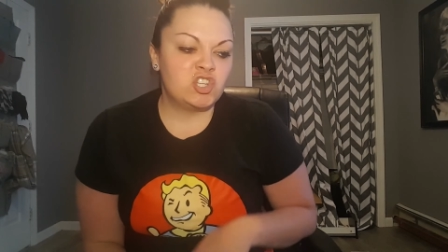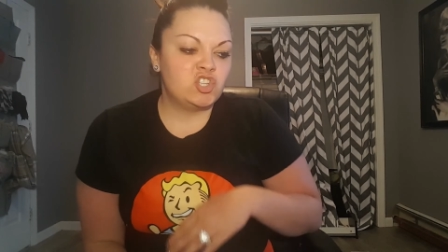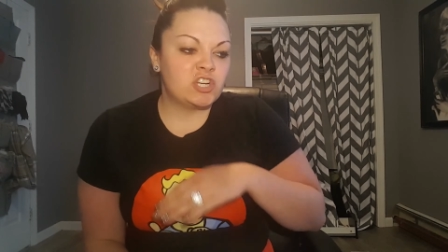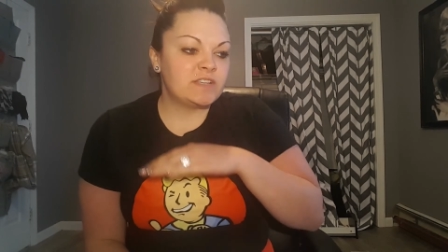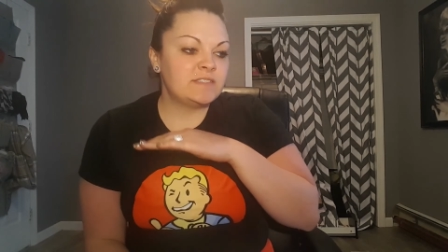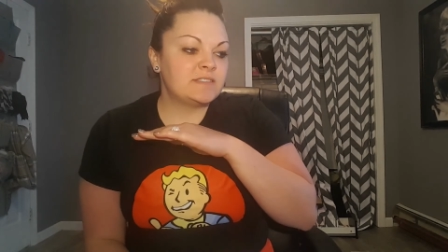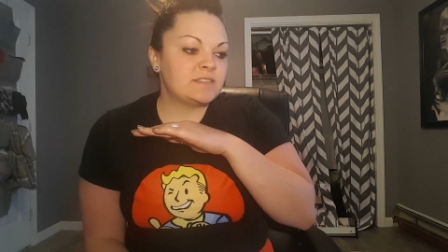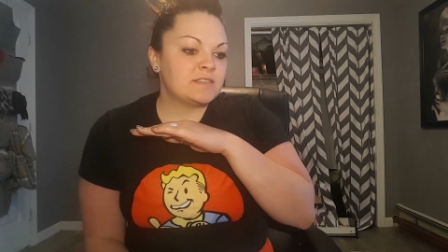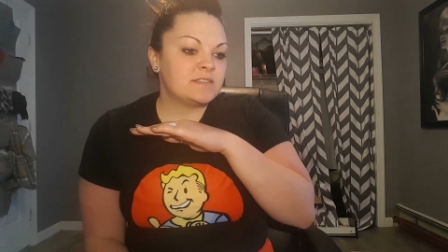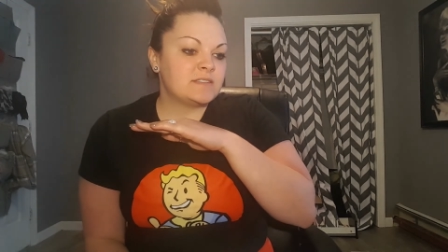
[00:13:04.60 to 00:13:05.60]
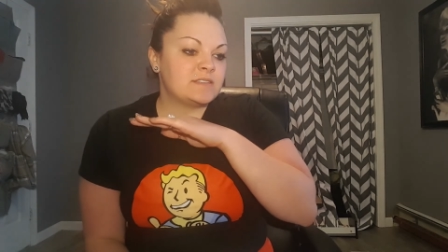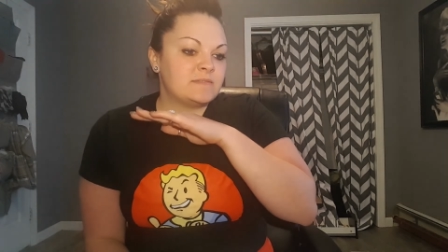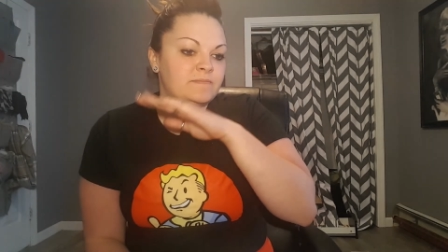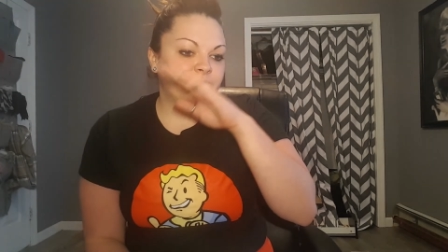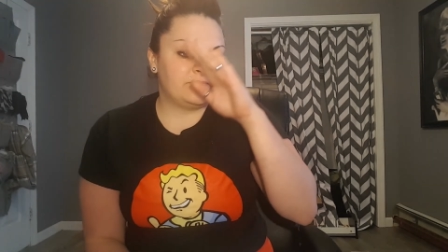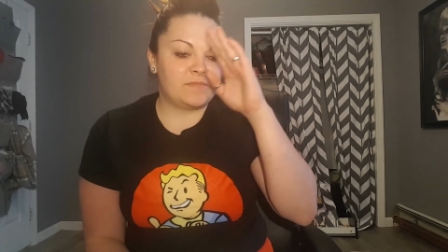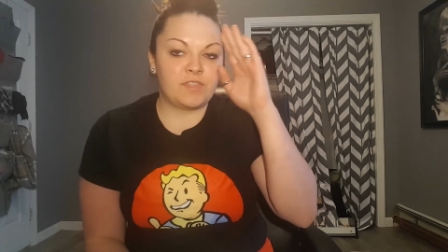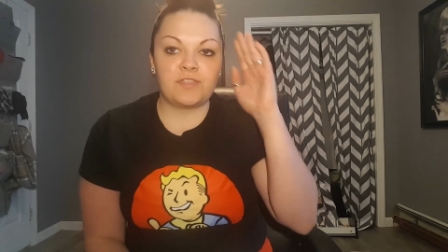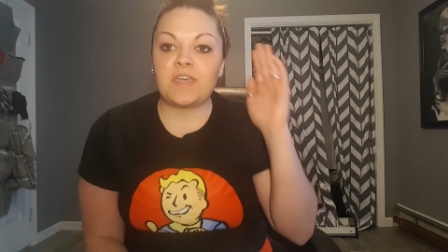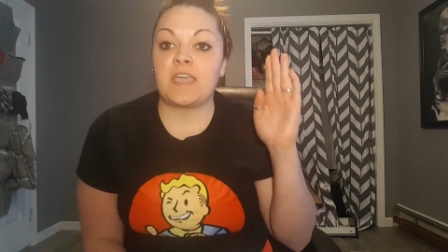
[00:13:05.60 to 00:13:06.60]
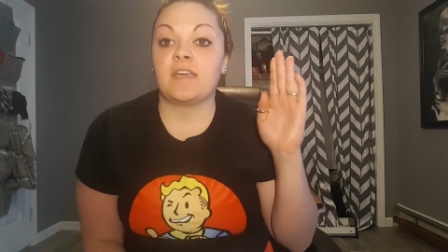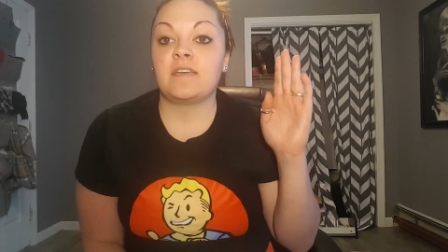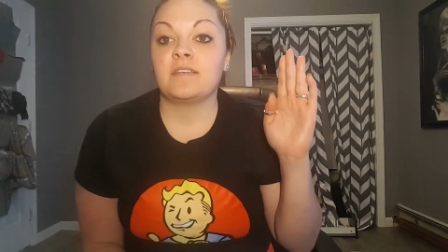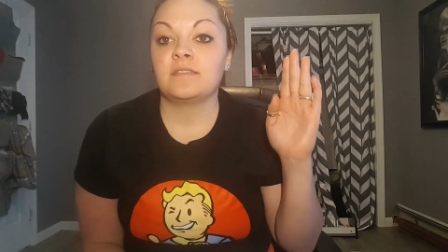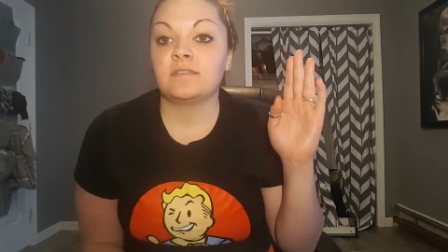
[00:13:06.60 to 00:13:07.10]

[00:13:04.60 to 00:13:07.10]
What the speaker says: just think